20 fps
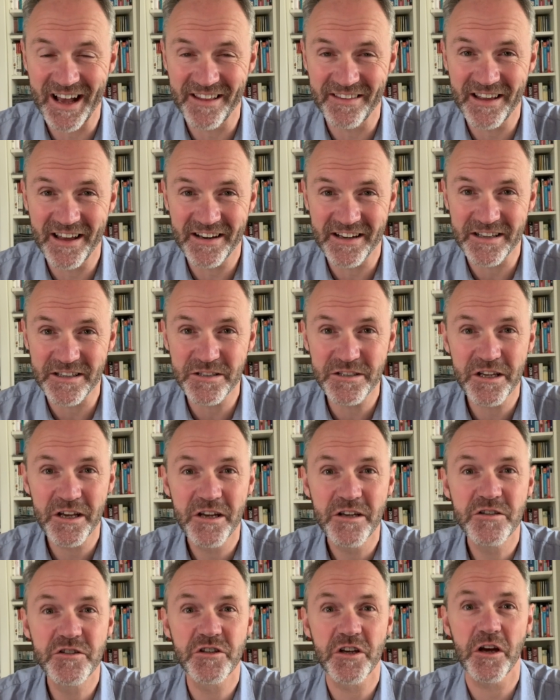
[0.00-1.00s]
and that is
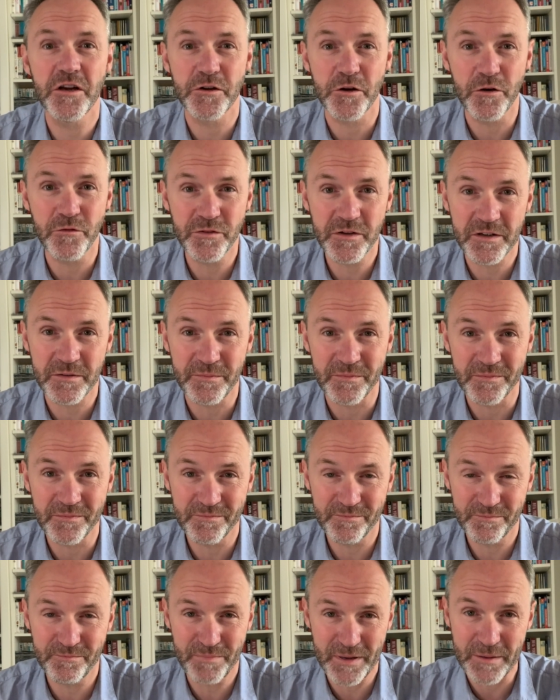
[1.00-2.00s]
shout over to
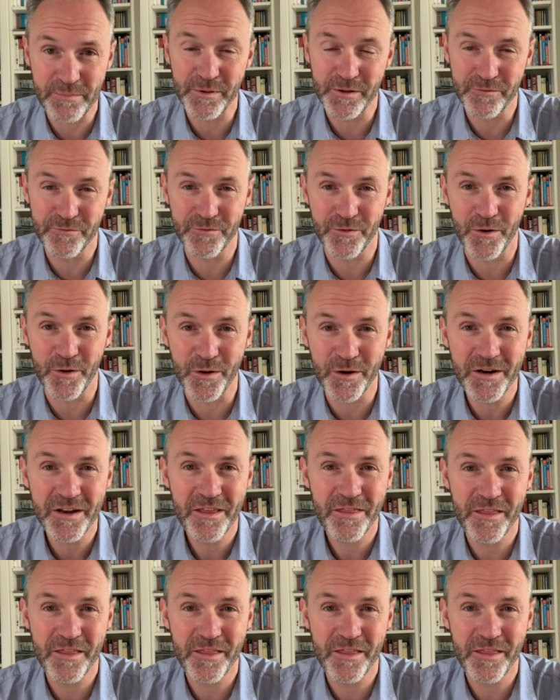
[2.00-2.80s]
people for